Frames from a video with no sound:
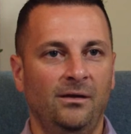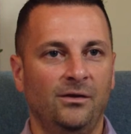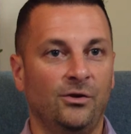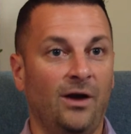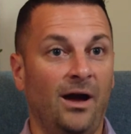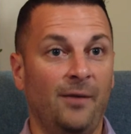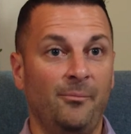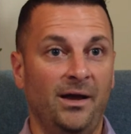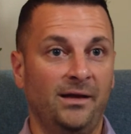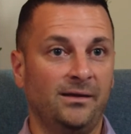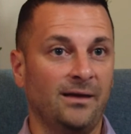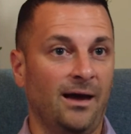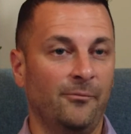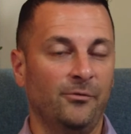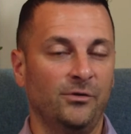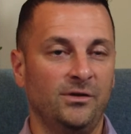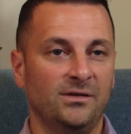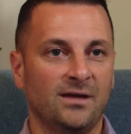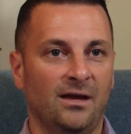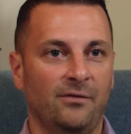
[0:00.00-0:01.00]
I make
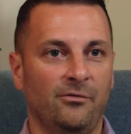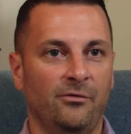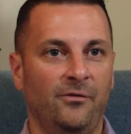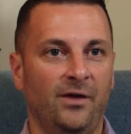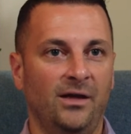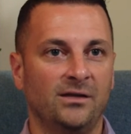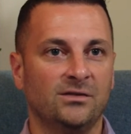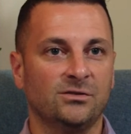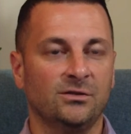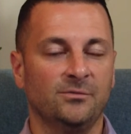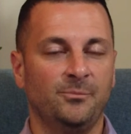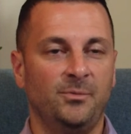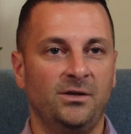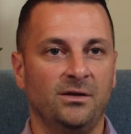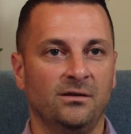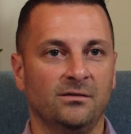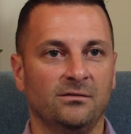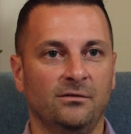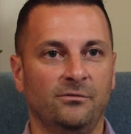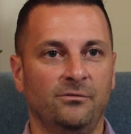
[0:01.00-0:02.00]
time for these kind of events just
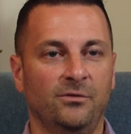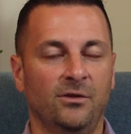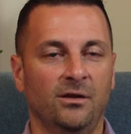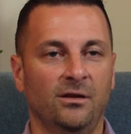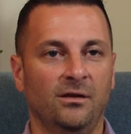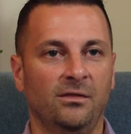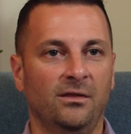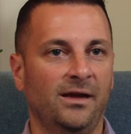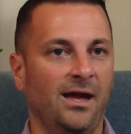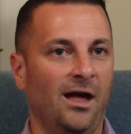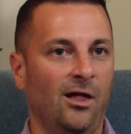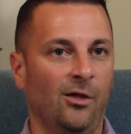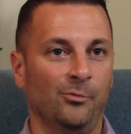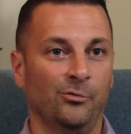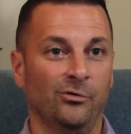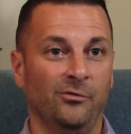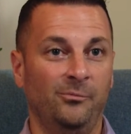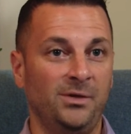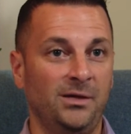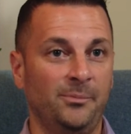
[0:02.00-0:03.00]
because of the
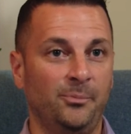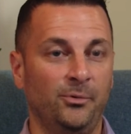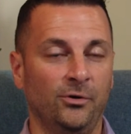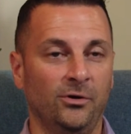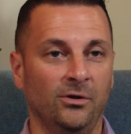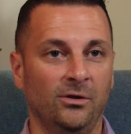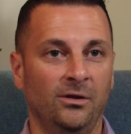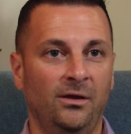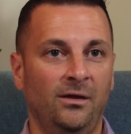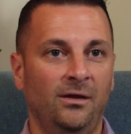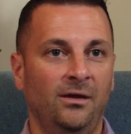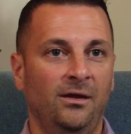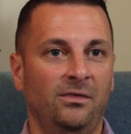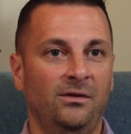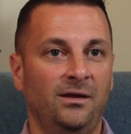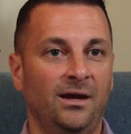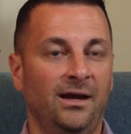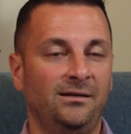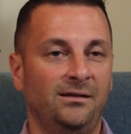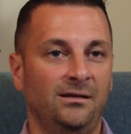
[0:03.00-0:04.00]
caliber of people,
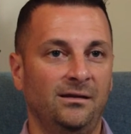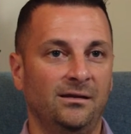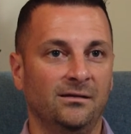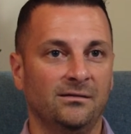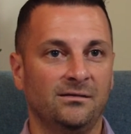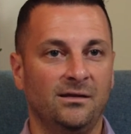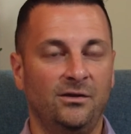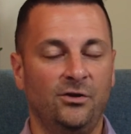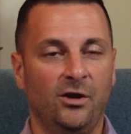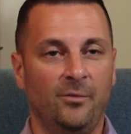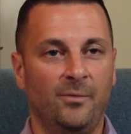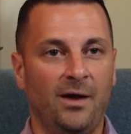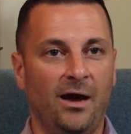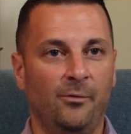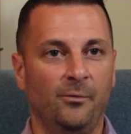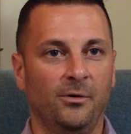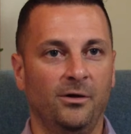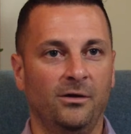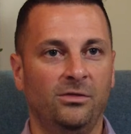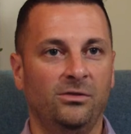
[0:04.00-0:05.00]
the ideas that you come
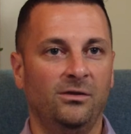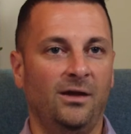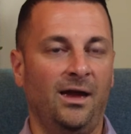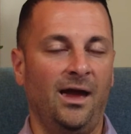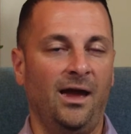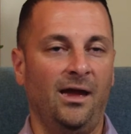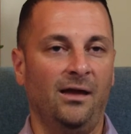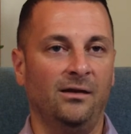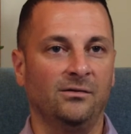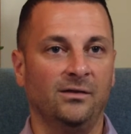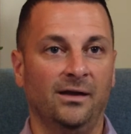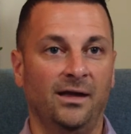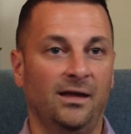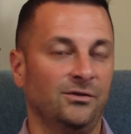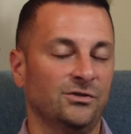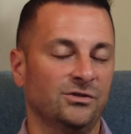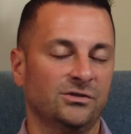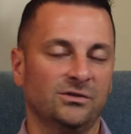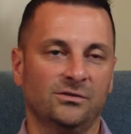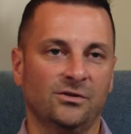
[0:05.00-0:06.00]
out with, and
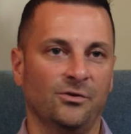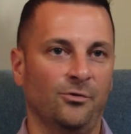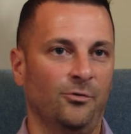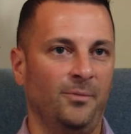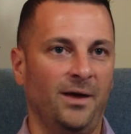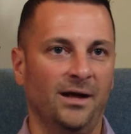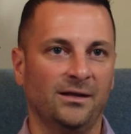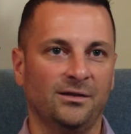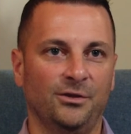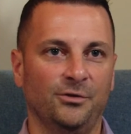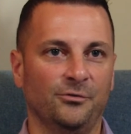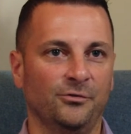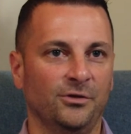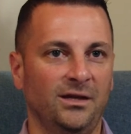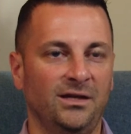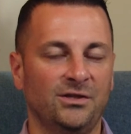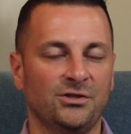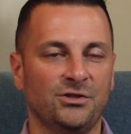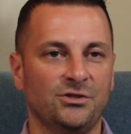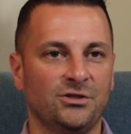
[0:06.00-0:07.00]
again, just going back to the
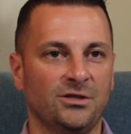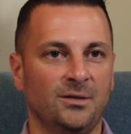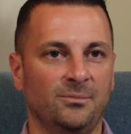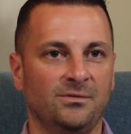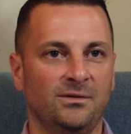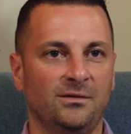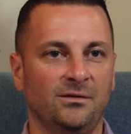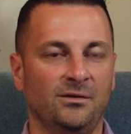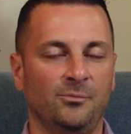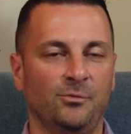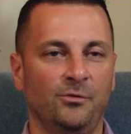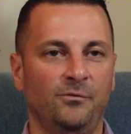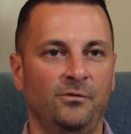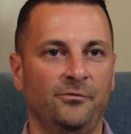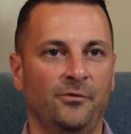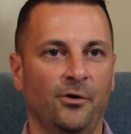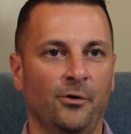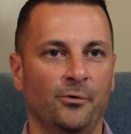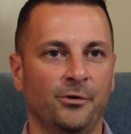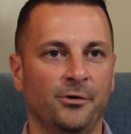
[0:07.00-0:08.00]
relationships to move
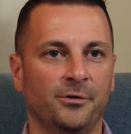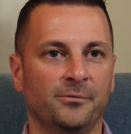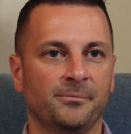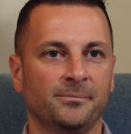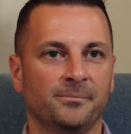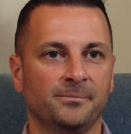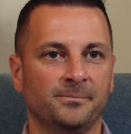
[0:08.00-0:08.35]
you forward.